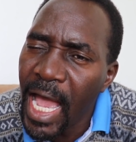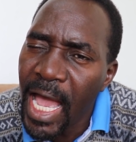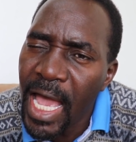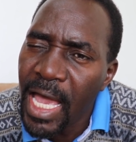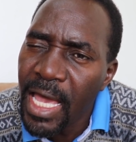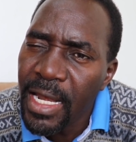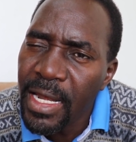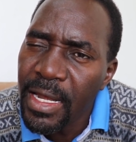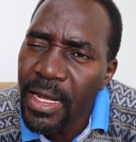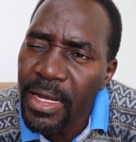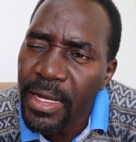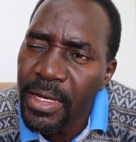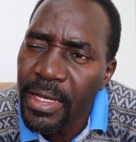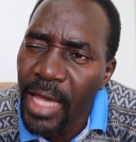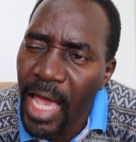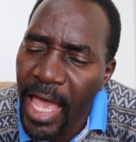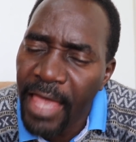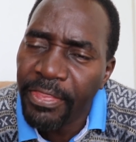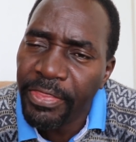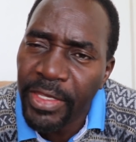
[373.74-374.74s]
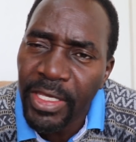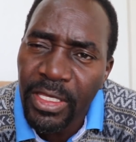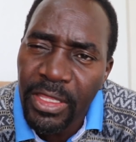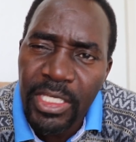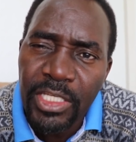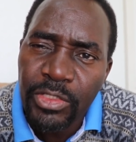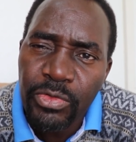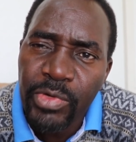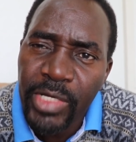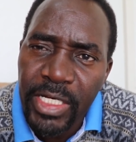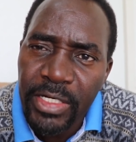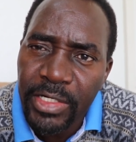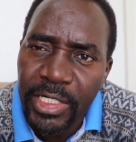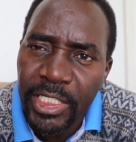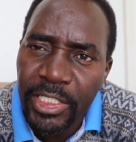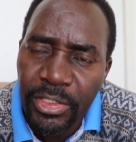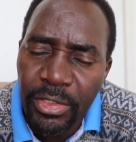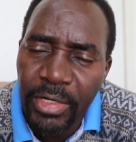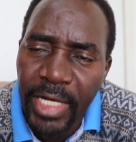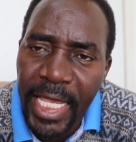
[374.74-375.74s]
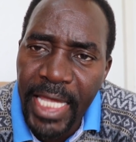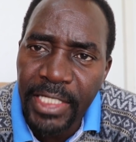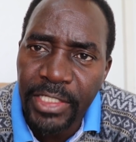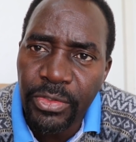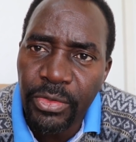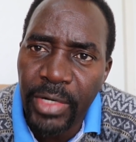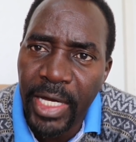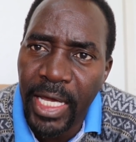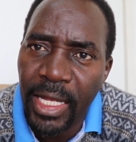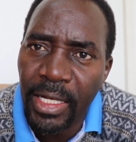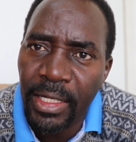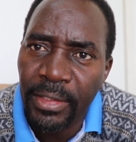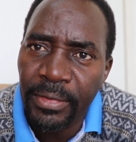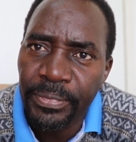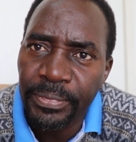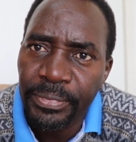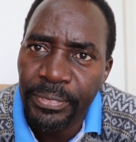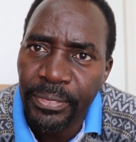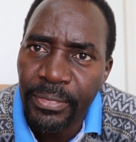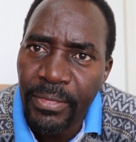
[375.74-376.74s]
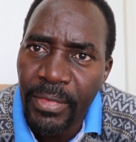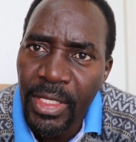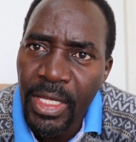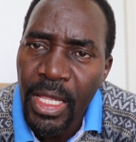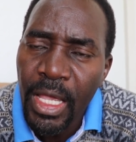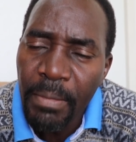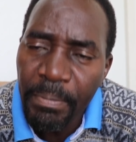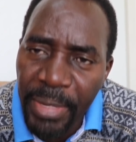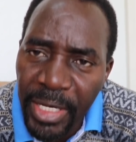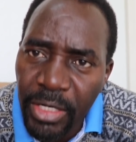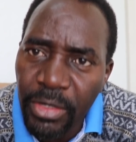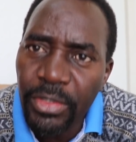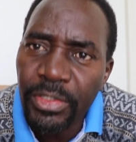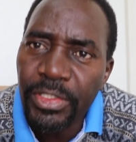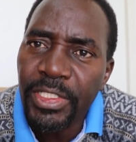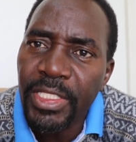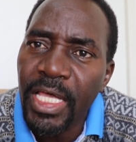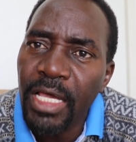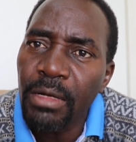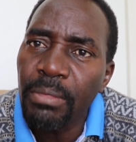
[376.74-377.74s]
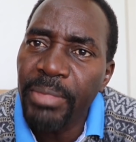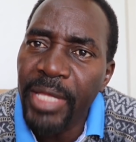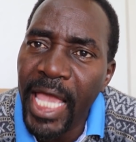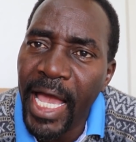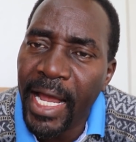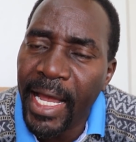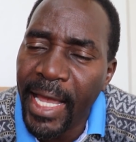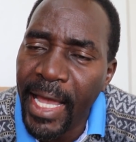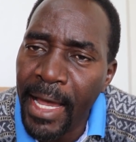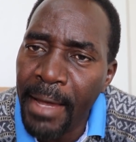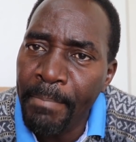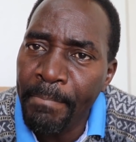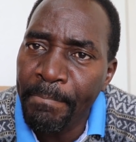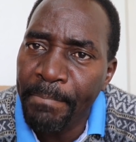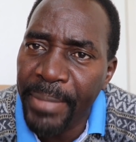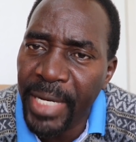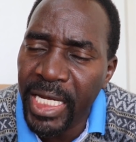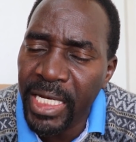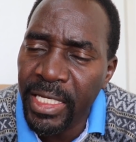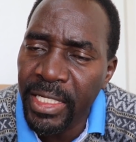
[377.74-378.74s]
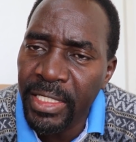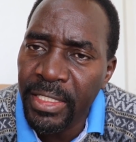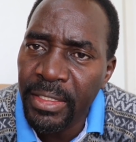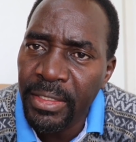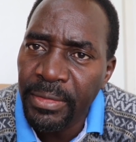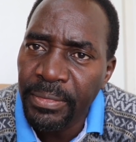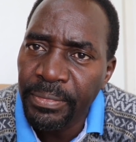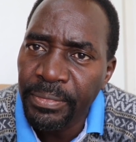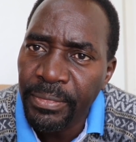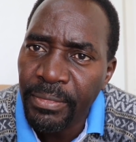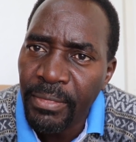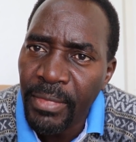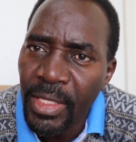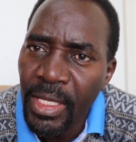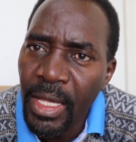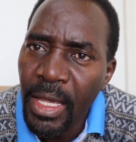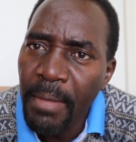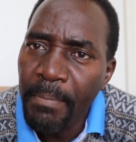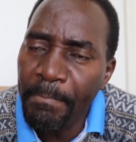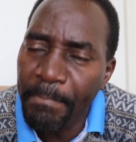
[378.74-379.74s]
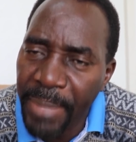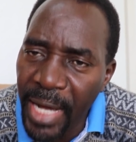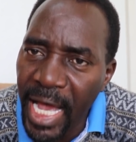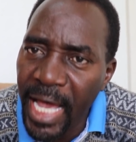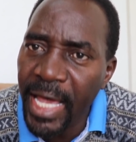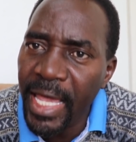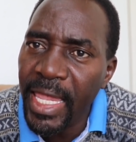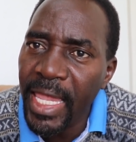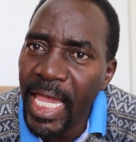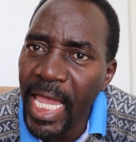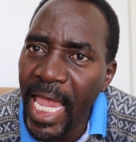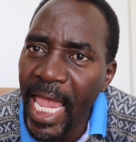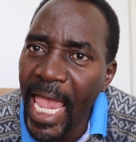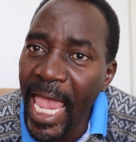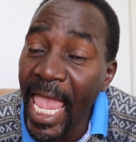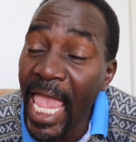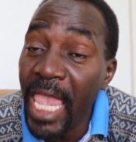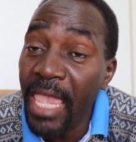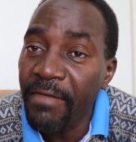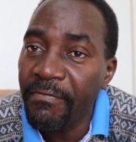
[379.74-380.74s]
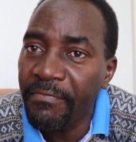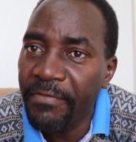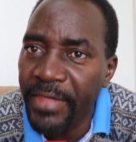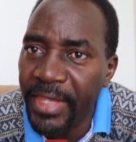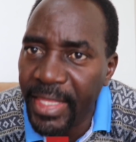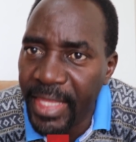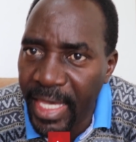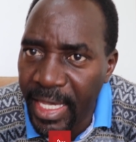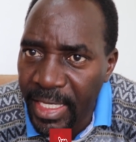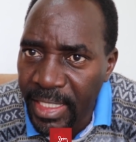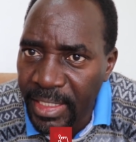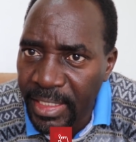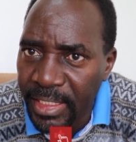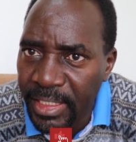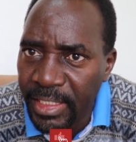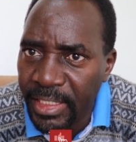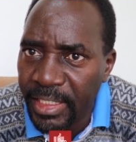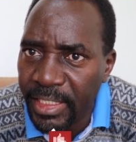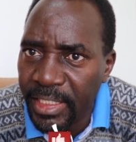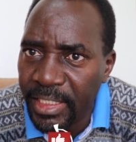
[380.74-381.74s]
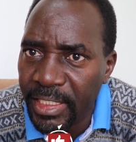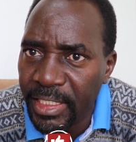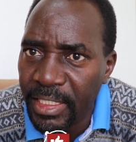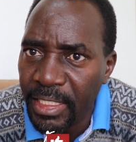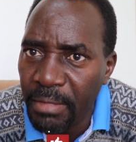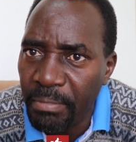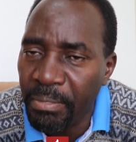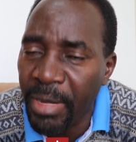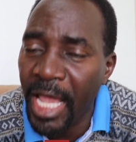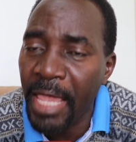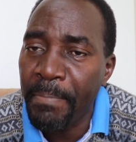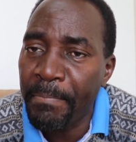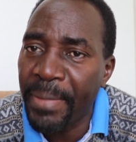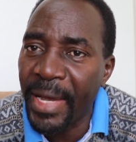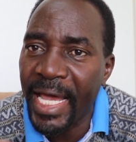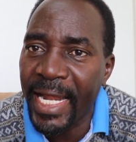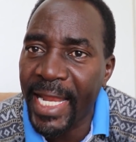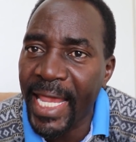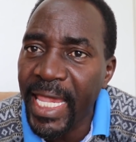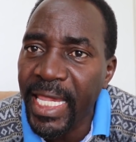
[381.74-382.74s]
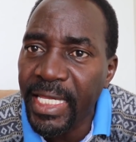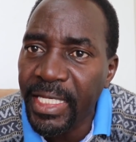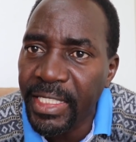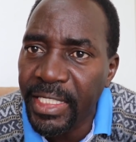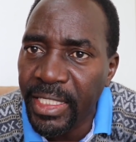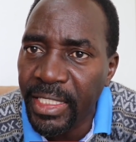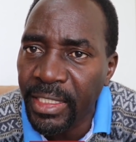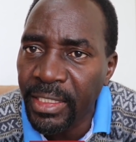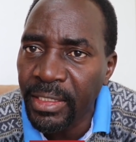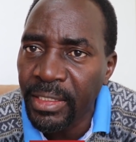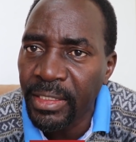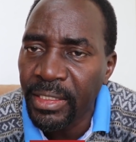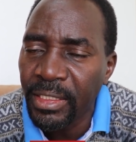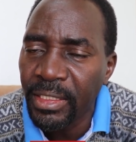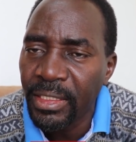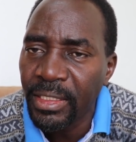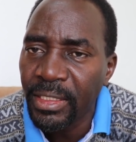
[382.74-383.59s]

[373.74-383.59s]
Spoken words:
And I think this will resonate well, because they'll be accompanied by evidence, by parading